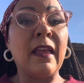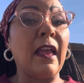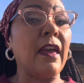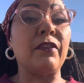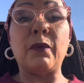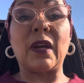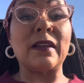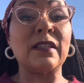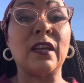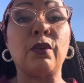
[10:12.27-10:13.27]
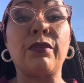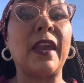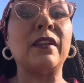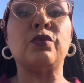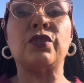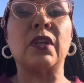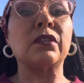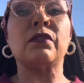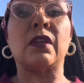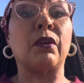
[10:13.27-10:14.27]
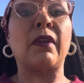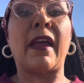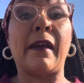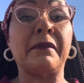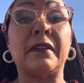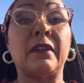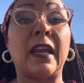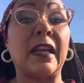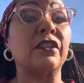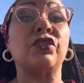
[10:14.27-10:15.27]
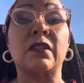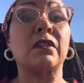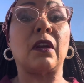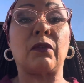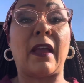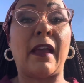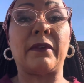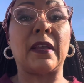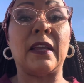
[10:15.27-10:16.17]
And then when I tell you they just don't have it, they just don't have it.